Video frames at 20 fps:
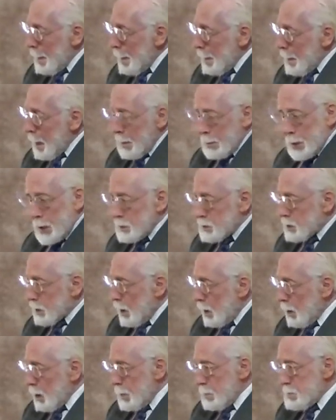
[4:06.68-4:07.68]
Now, these
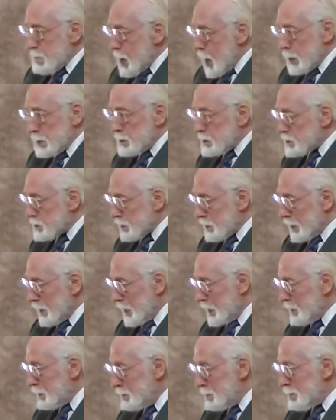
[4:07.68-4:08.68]
are
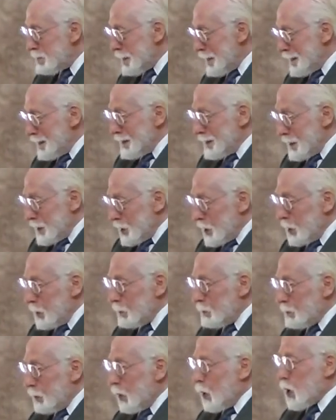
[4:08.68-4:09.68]
immensely
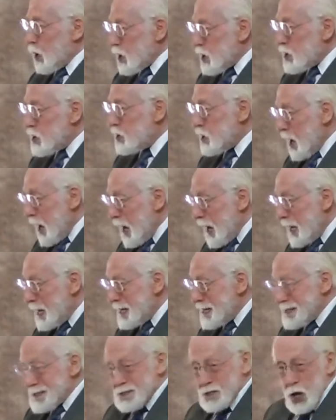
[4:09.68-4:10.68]
important
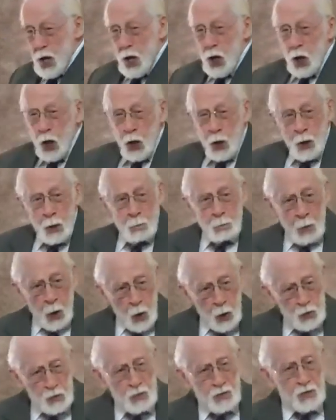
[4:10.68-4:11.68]
days,
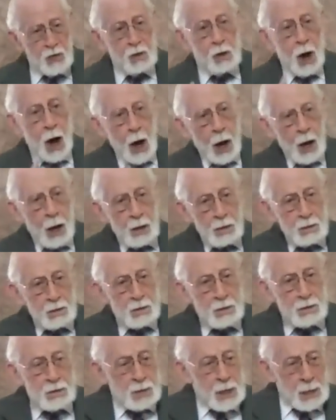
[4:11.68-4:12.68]
both for us
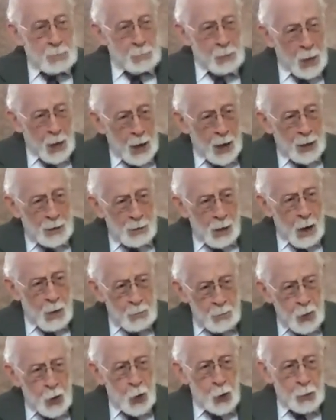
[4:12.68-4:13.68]
and our
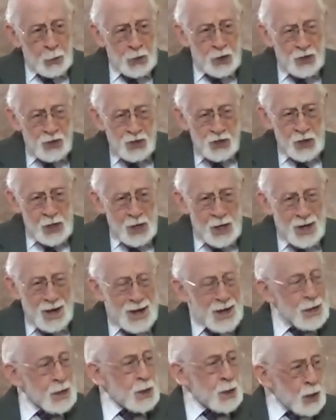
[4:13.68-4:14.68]
purpose in
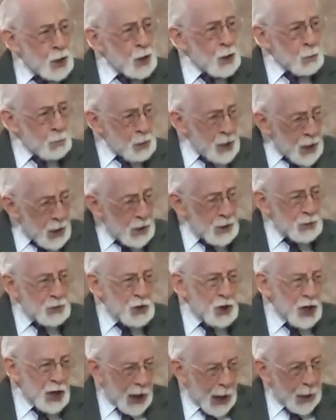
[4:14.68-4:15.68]
being
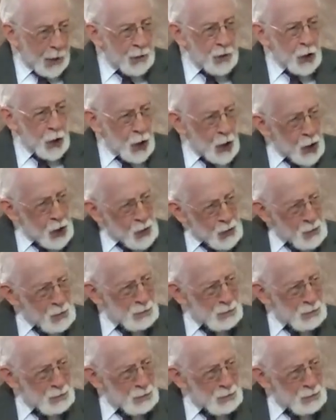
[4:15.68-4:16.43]
together,